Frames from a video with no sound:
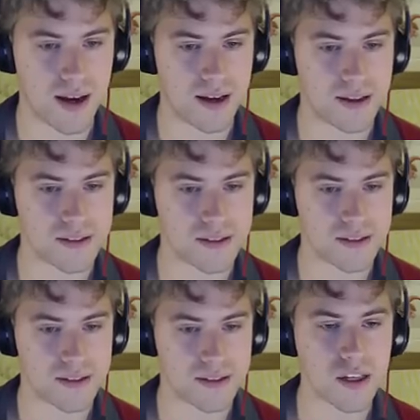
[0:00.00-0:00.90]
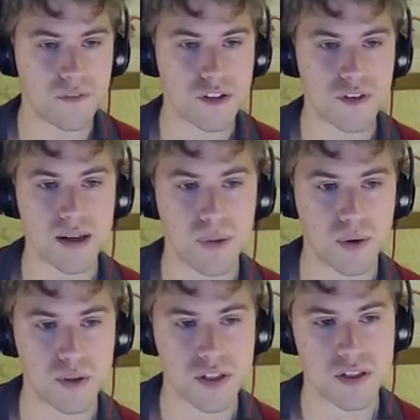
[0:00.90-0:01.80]
And I'm just going to go for
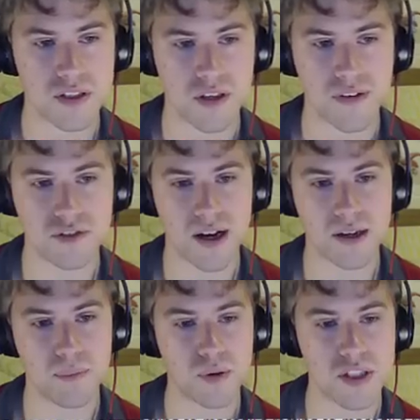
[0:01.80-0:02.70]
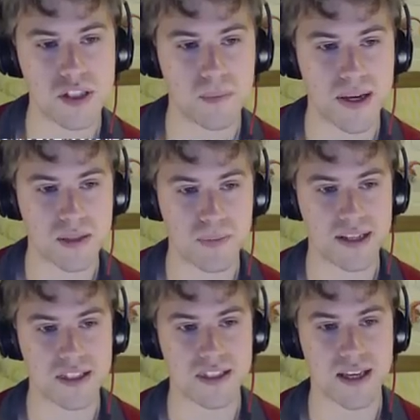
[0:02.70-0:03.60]
Dragon Pulse, because I think Dragon Pulse is our
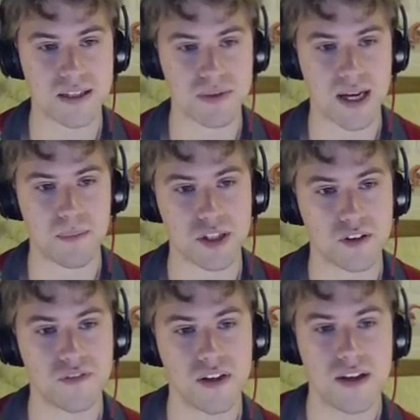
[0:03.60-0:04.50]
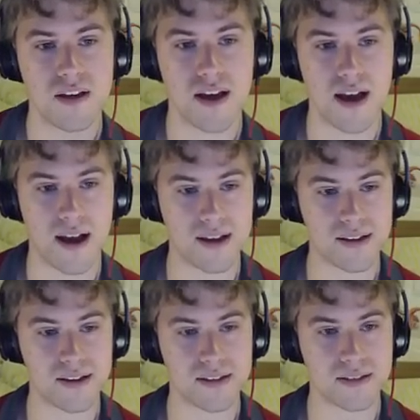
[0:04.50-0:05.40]
best bet to get some damage off.
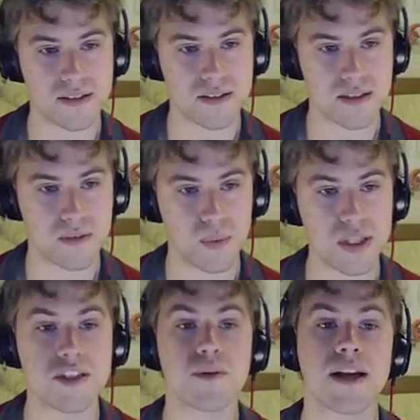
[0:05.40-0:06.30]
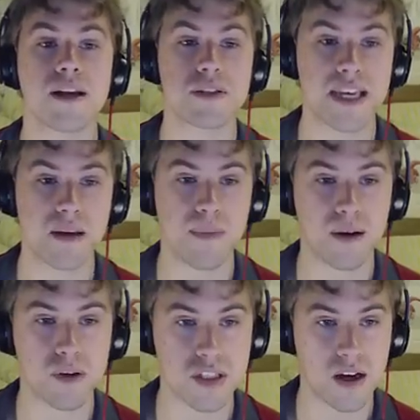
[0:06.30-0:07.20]
And we do end up taking
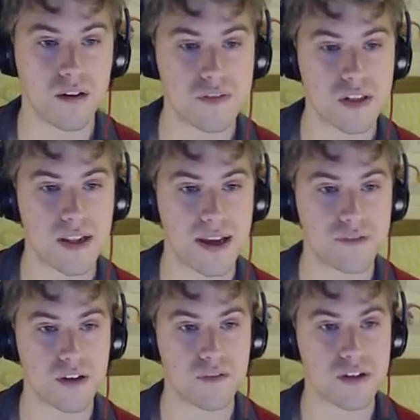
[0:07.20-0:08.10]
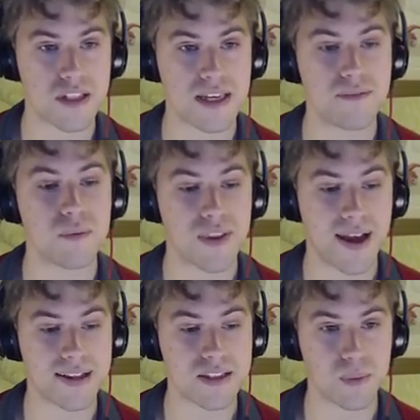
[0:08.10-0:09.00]
him out, because after the leftovers, even
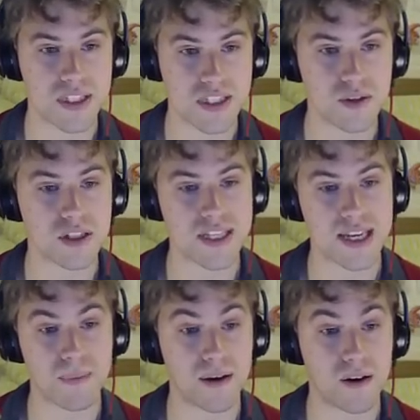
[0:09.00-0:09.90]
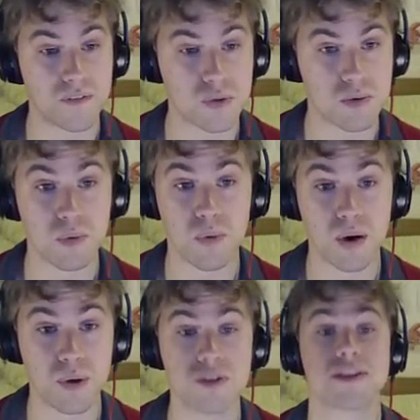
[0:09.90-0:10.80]
with that, we're still going to take him out afterwards with
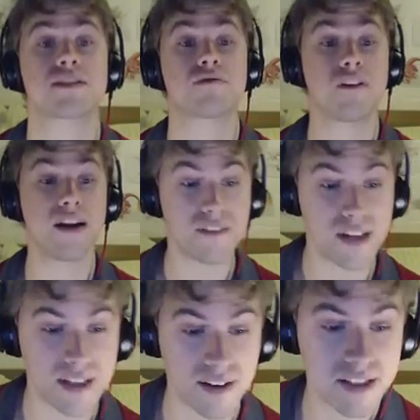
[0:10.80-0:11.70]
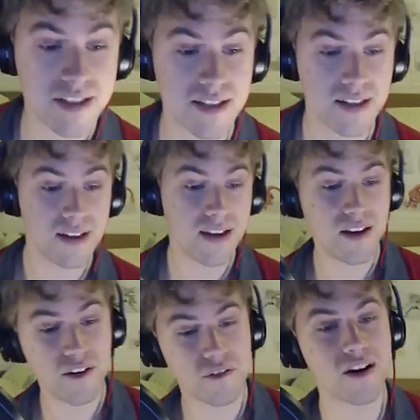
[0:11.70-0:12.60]
Whirlpool. So that's really, really nice.
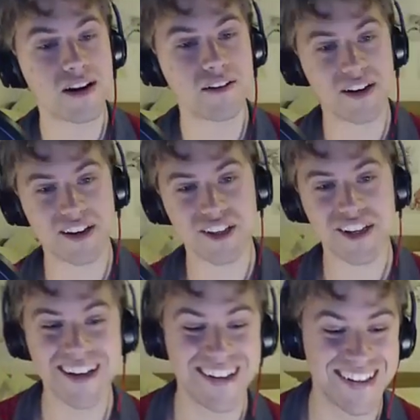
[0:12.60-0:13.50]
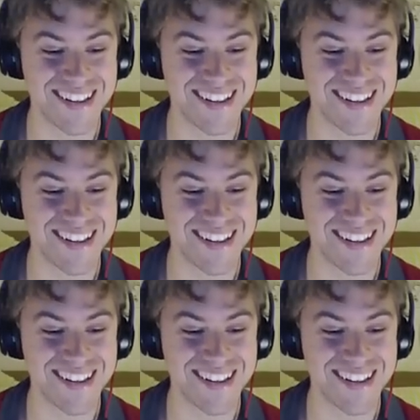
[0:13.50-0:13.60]
Really, really good.